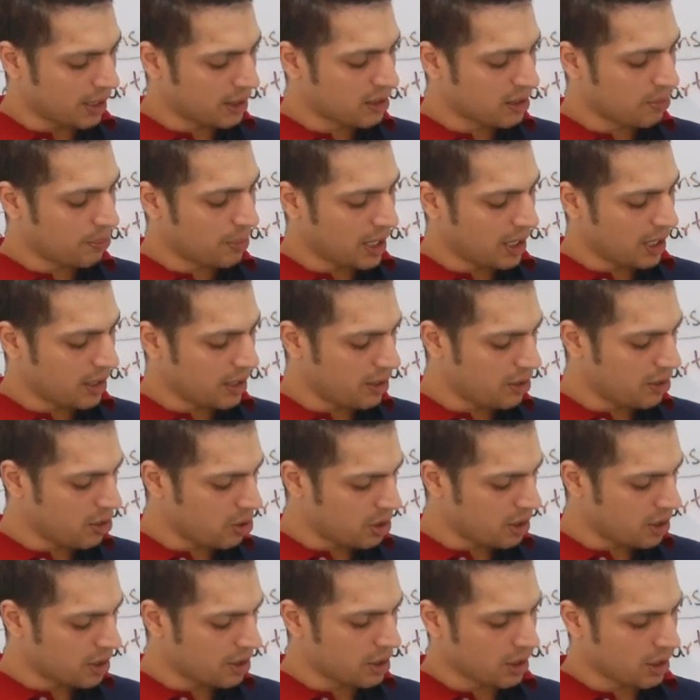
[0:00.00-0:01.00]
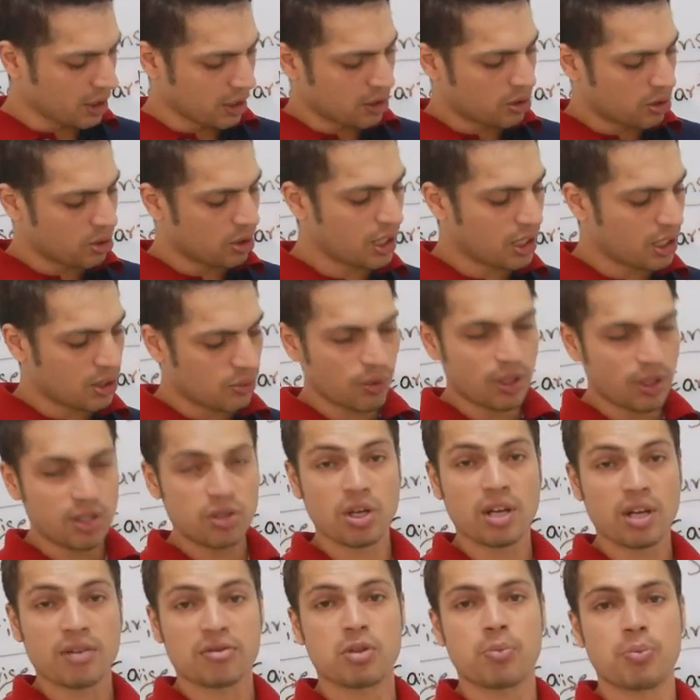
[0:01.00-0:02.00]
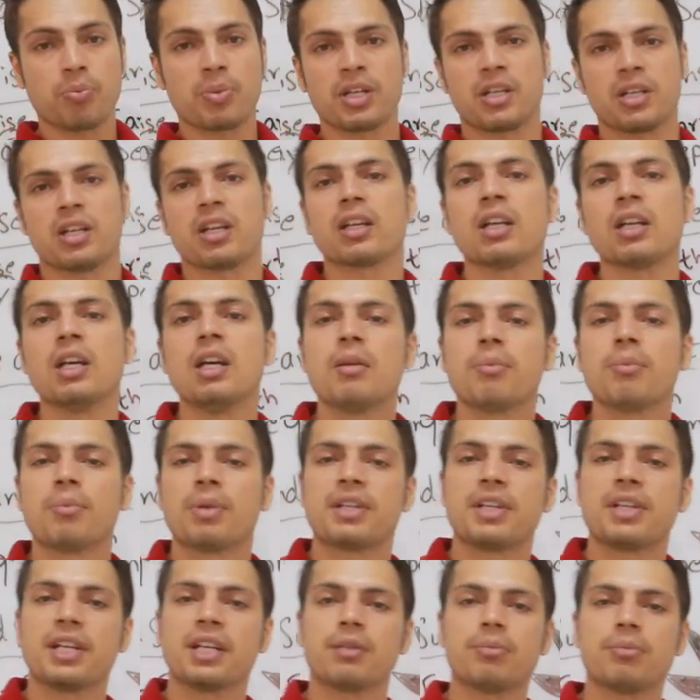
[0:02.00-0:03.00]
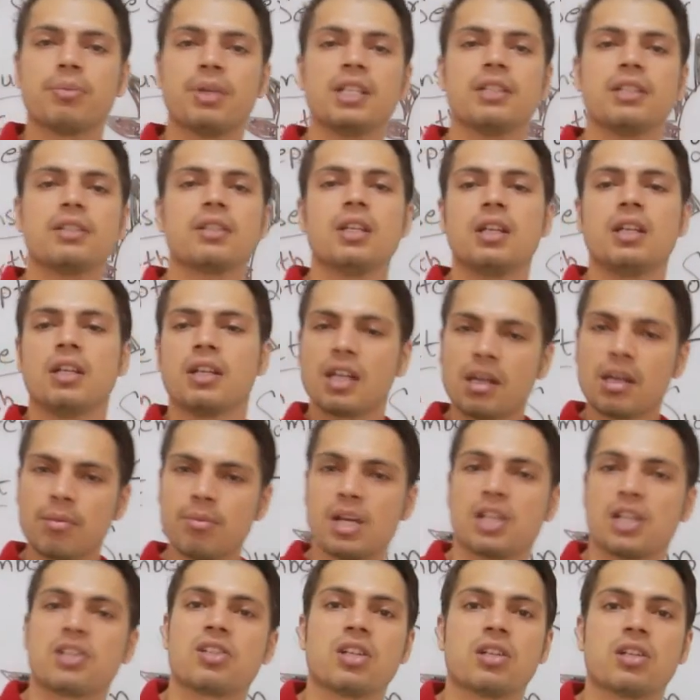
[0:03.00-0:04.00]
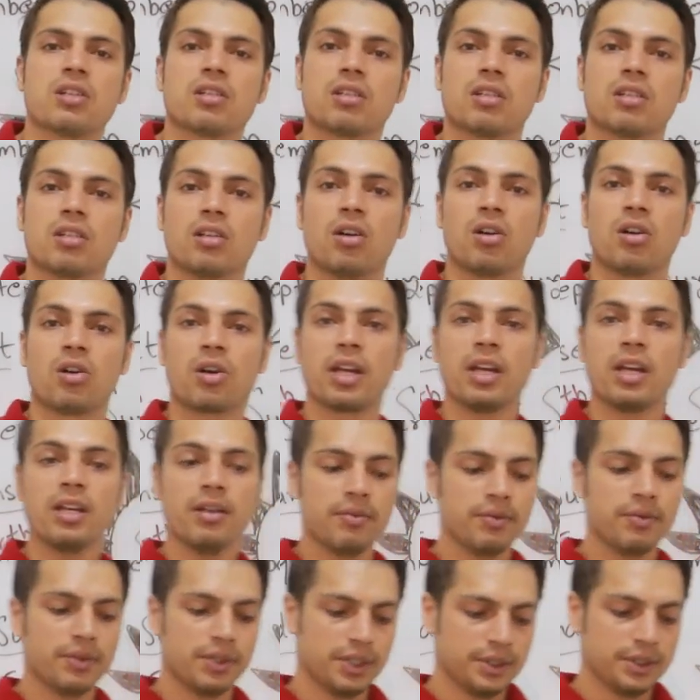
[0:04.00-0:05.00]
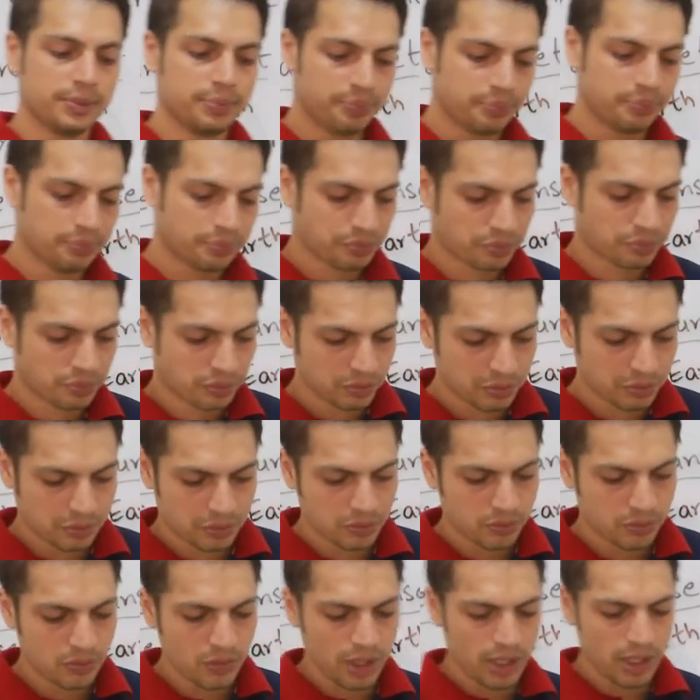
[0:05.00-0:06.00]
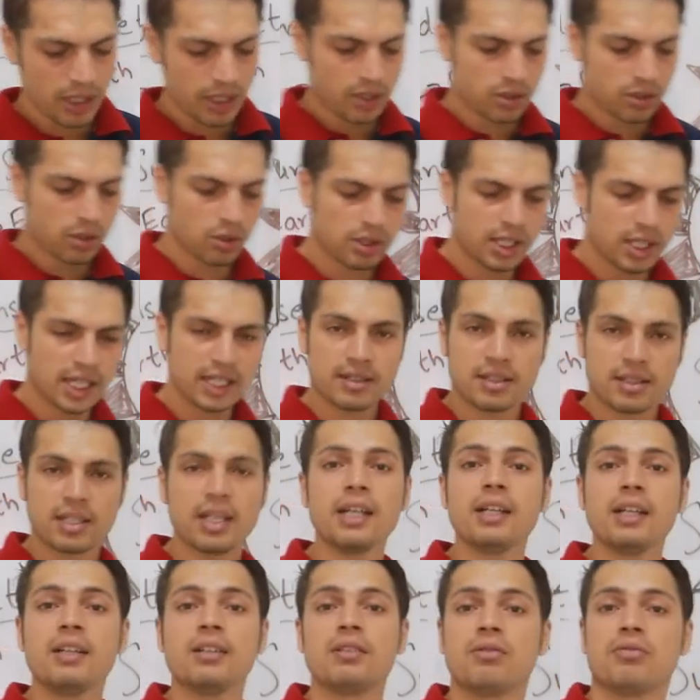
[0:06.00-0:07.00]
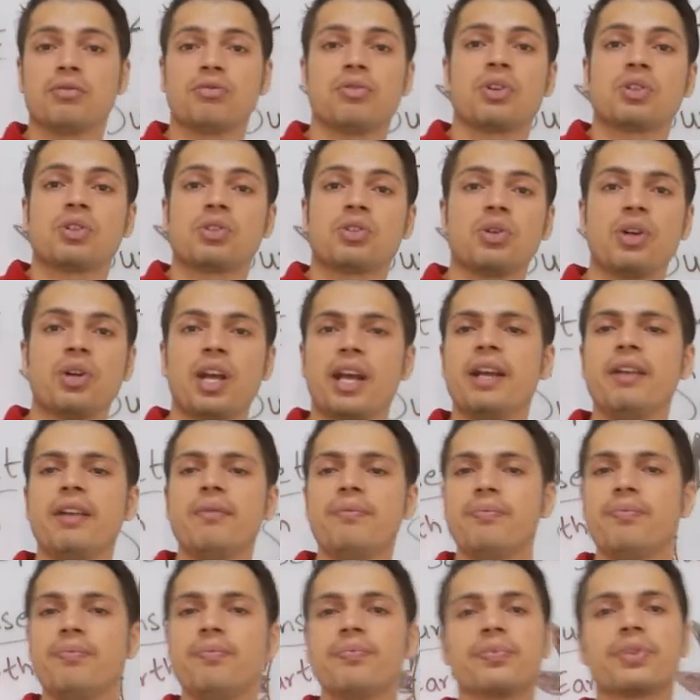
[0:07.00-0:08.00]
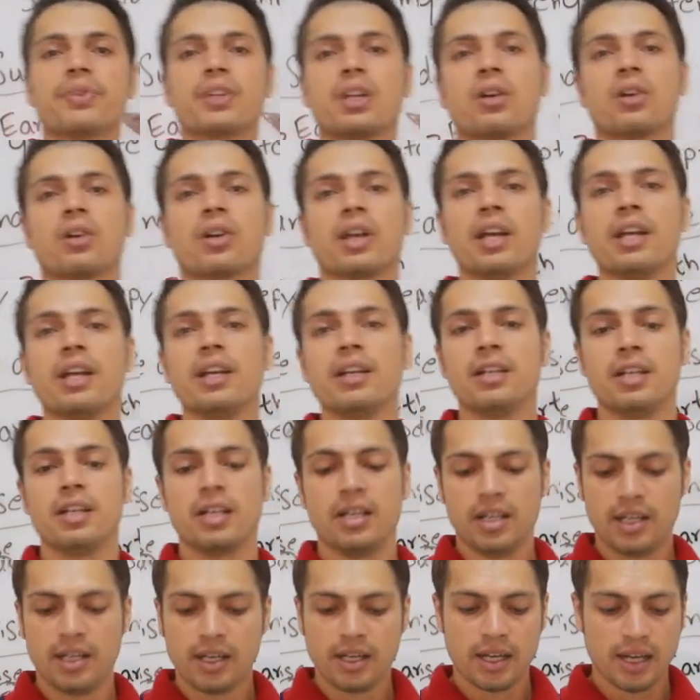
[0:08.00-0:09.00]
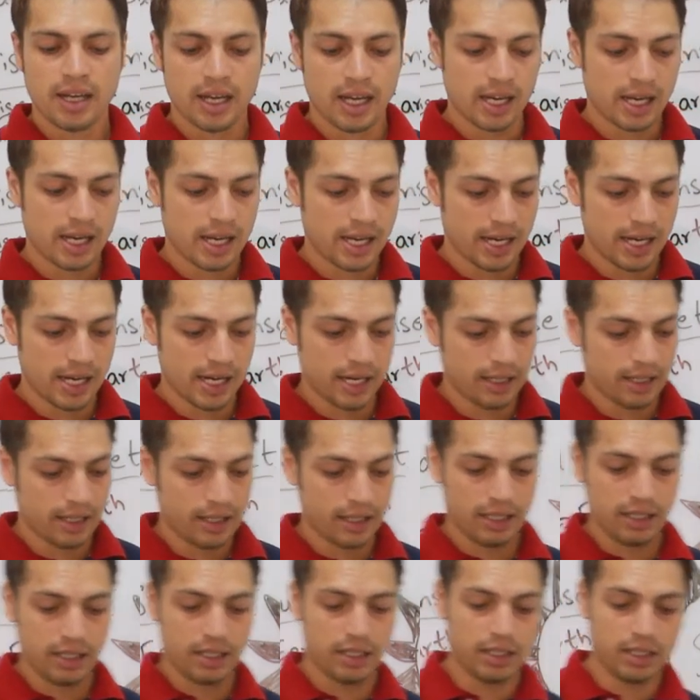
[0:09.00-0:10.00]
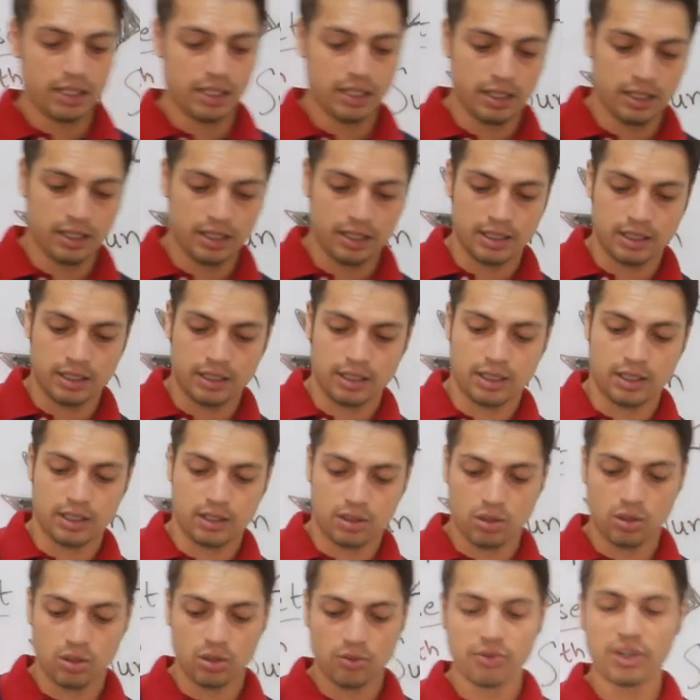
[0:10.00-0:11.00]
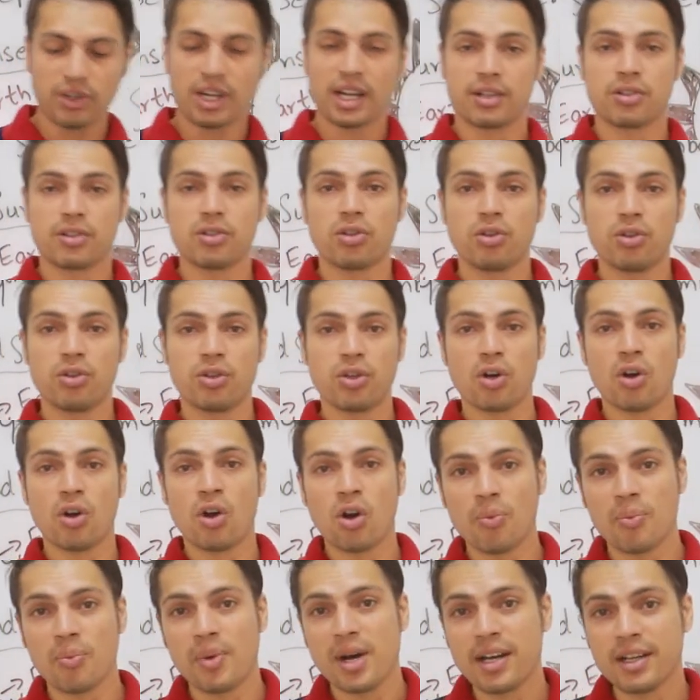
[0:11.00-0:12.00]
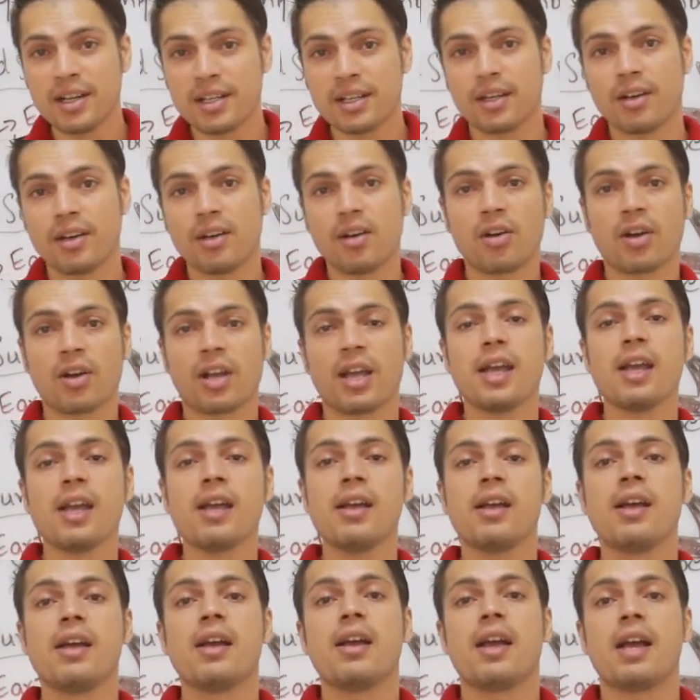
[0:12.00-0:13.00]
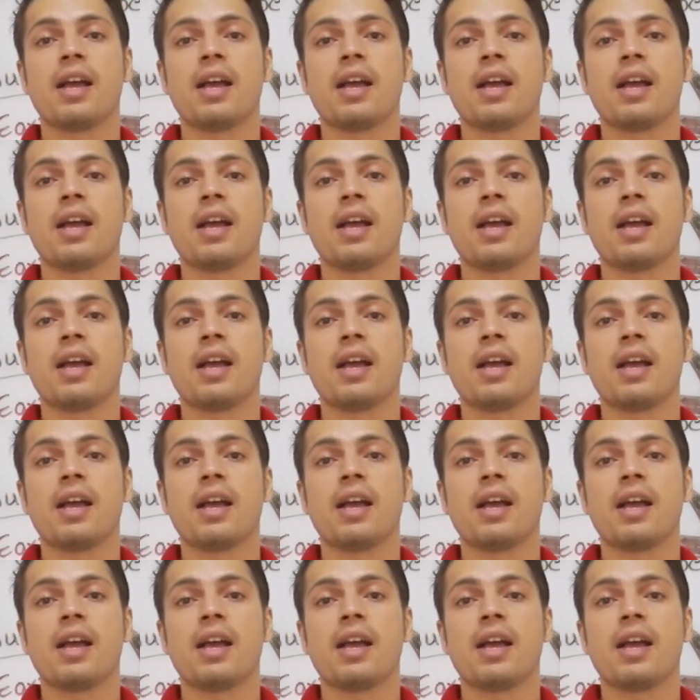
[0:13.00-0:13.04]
Explaining your answer. So this one you have to predict. Predict means imagine. Okay. So that's it for today. Okay. And don't forget to do your homework. Okay.